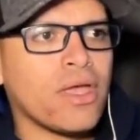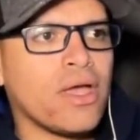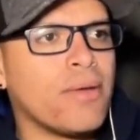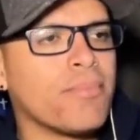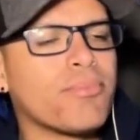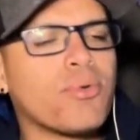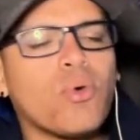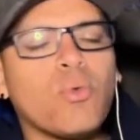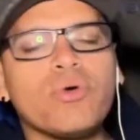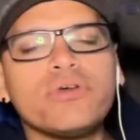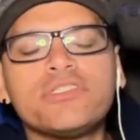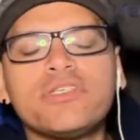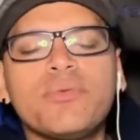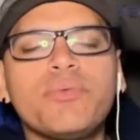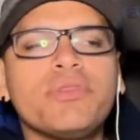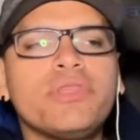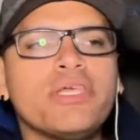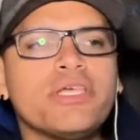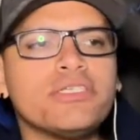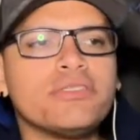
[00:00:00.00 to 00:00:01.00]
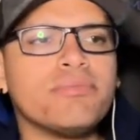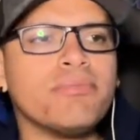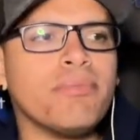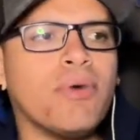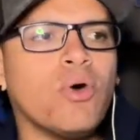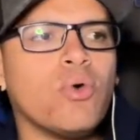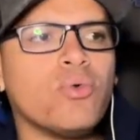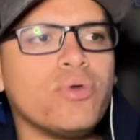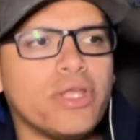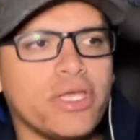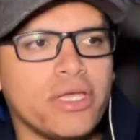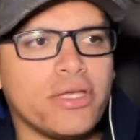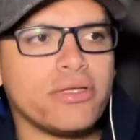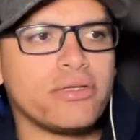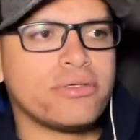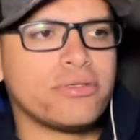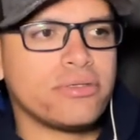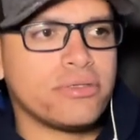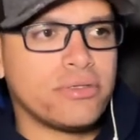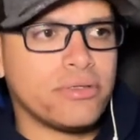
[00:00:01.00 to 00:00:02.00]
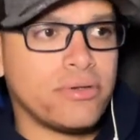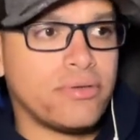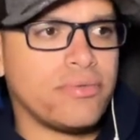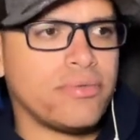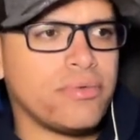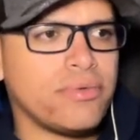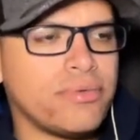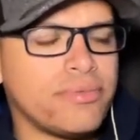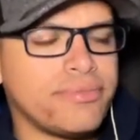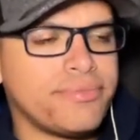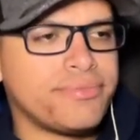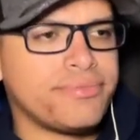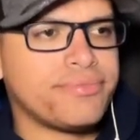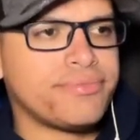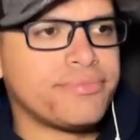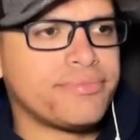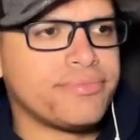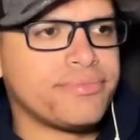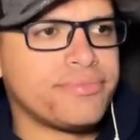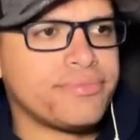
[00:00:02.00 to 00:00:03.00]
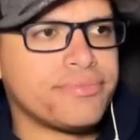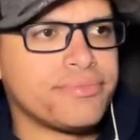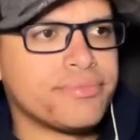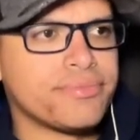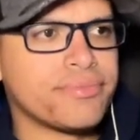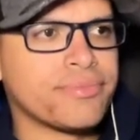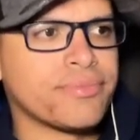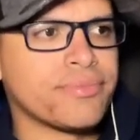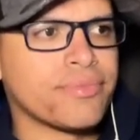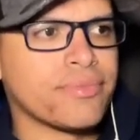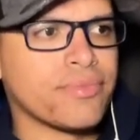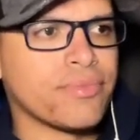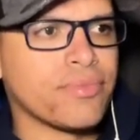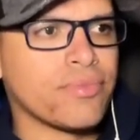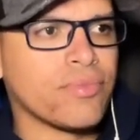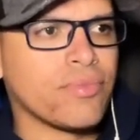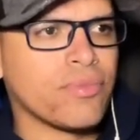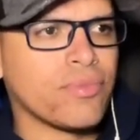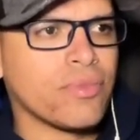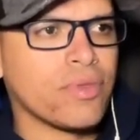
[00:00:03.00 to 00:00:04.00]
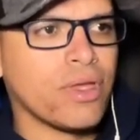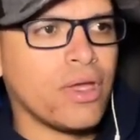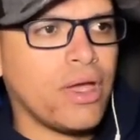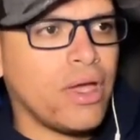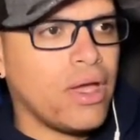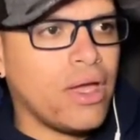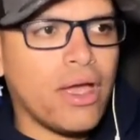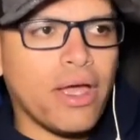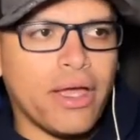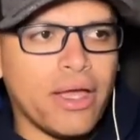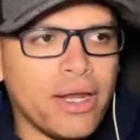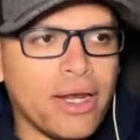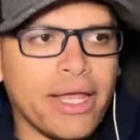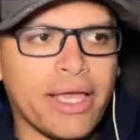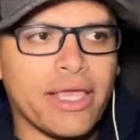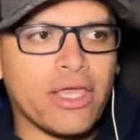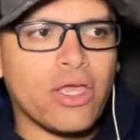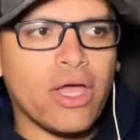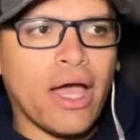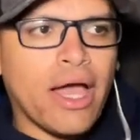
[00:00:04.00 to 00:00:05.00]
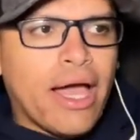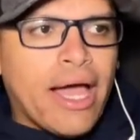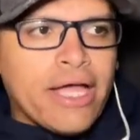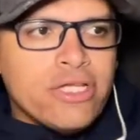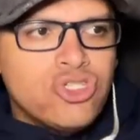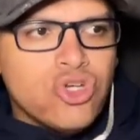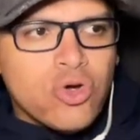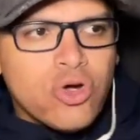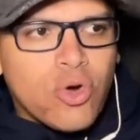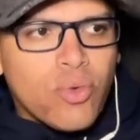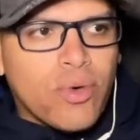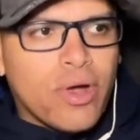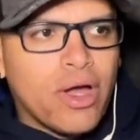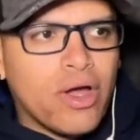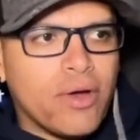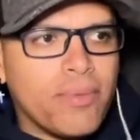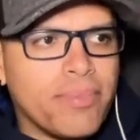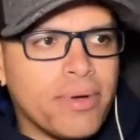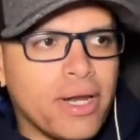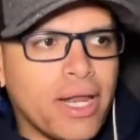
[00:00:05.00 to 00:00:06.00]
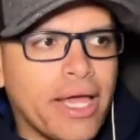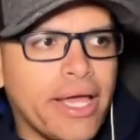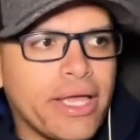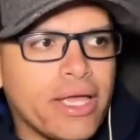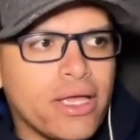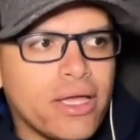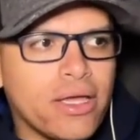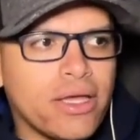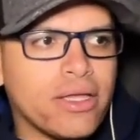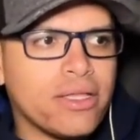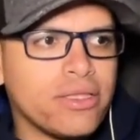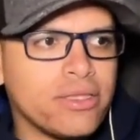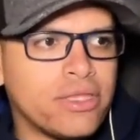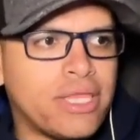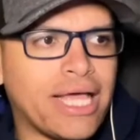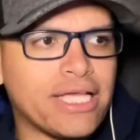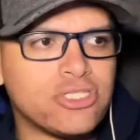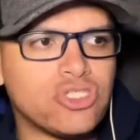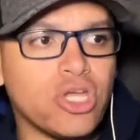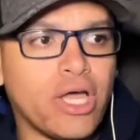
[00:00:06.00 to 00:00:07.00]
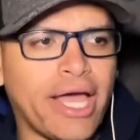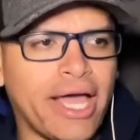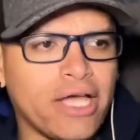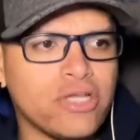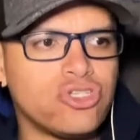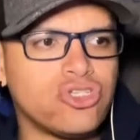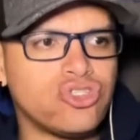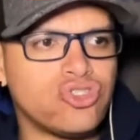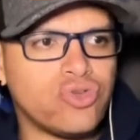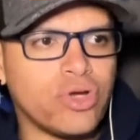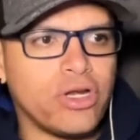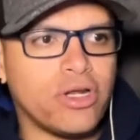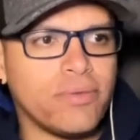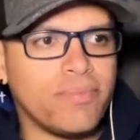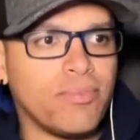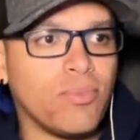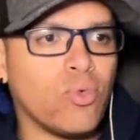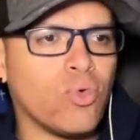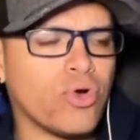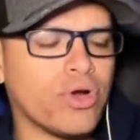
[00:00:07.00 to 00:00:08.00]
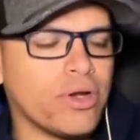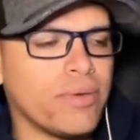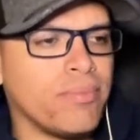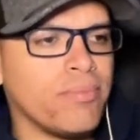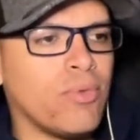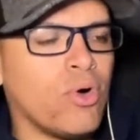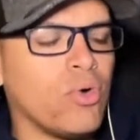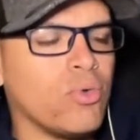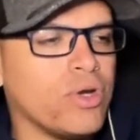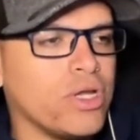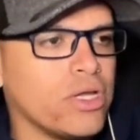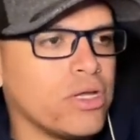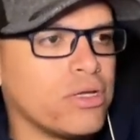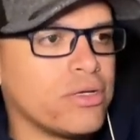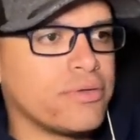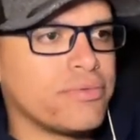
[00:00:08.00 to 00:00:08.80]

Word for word: Bro, what's up with this moaning? Looks like we got company like I, I joke around, but like that's actually straight up more moaning.